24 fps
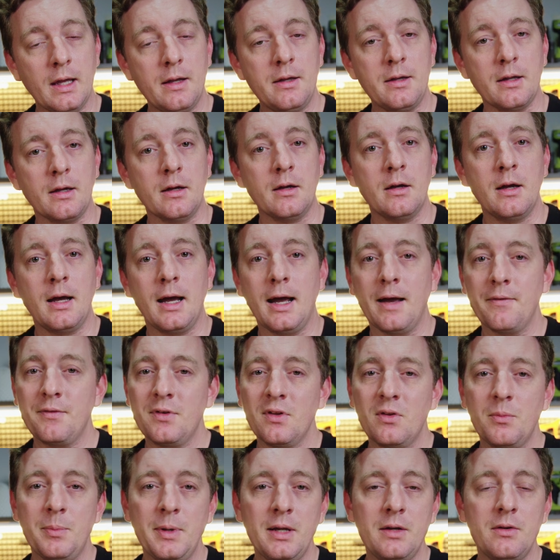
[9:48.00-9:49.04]
Ender, I have
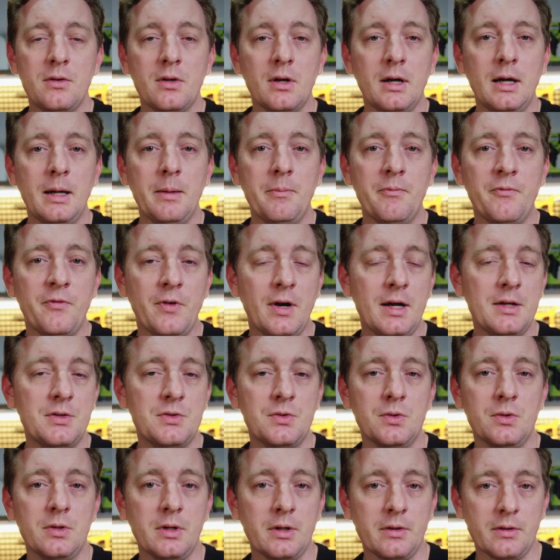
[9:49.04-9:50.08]
to spend time
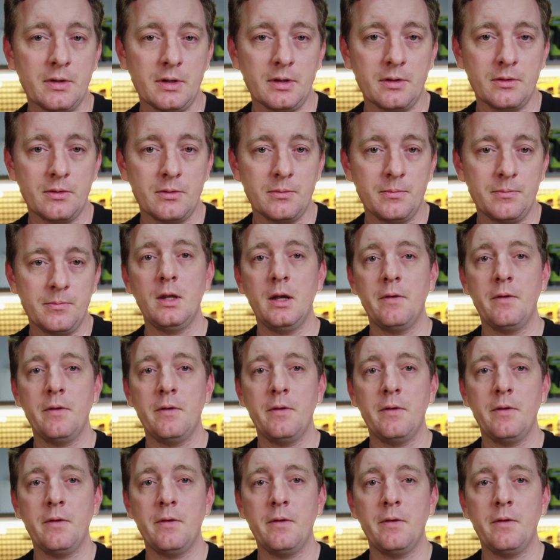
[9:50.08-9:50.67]
fine-tuning things.